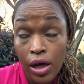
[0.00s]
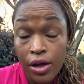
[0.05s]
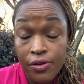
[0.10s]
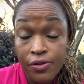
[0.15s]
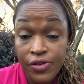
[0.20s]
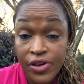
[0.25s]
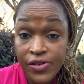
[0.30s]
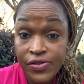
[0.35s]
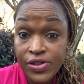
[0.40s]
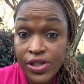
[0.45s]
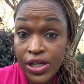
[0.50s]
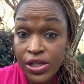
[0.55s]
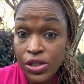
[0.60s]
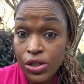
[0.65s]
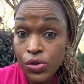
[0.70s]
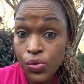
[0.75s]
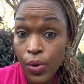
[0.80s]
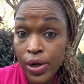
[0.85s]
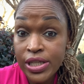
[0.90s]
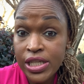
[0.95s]
15 to
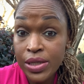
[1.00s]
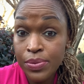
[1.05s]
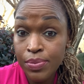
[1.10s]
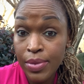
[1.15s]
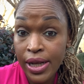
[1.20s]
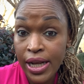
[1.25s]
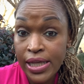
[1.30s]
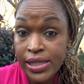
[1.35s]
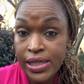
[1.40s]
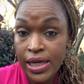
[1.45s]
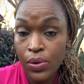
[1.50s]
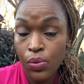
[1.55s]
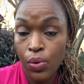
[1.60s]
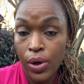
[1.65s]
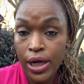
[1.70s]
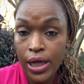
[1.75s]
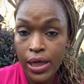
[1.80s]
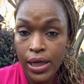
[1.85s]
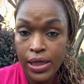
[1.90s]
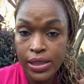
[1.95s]
20 minutes
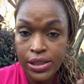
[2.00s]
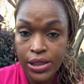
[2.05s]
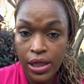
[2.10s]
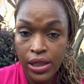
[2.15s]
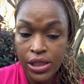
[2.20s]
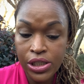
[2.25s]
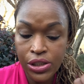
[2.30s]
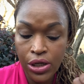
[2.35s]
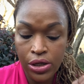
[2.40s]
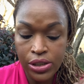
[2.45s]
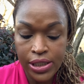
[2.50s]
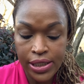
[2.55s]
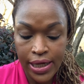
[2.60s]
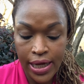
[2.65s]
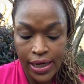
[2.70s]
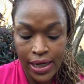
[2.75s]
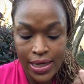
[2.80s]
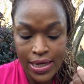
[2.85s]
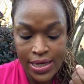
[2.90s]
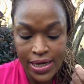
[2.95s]
until it starts to
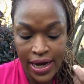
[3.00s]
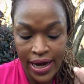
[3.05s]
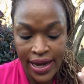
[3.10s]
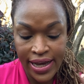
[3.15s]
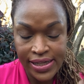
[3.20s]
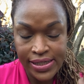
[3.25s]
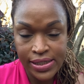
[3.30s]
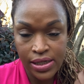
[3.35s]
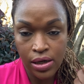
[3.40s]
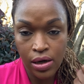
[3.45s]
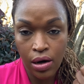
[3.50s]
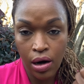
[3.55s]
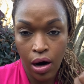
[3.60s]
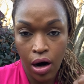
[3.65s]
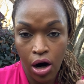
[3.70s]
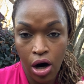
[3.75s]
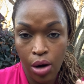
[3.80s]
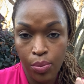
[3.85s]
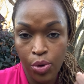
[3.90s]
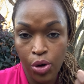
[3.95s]
get a nice
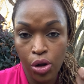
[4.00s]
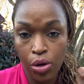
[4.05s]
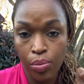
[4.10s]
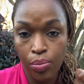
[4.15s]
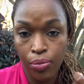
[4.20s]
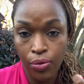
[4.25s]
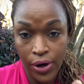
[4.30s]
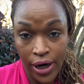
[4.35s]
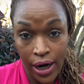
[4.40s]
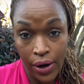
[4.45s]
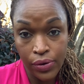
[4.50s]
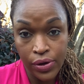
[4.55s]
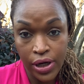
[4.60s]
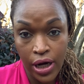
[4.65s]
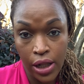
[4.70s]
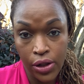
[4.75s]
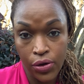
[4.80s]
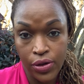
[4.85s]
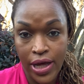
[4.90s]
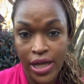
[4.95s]
caramel brown
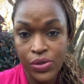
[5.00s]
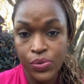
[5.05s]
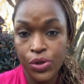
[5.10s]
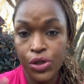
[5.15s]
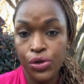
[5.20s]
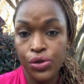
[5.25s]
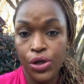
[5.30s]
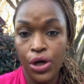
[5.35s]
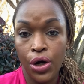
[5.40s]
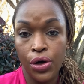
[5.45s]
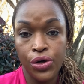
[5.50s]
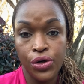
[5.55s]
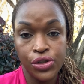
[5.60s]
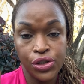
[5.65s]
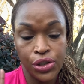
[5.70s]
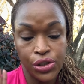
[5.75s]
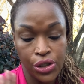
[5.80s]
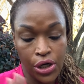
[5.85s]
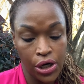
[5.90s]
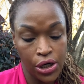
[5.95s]
color. That's when you know you
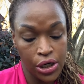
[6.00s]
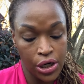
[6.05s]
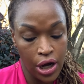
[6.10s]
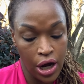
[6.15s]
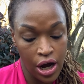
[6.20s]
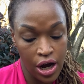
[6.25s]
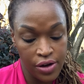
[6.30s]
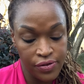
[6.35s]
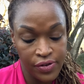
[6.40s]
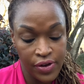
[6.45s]
should turn it off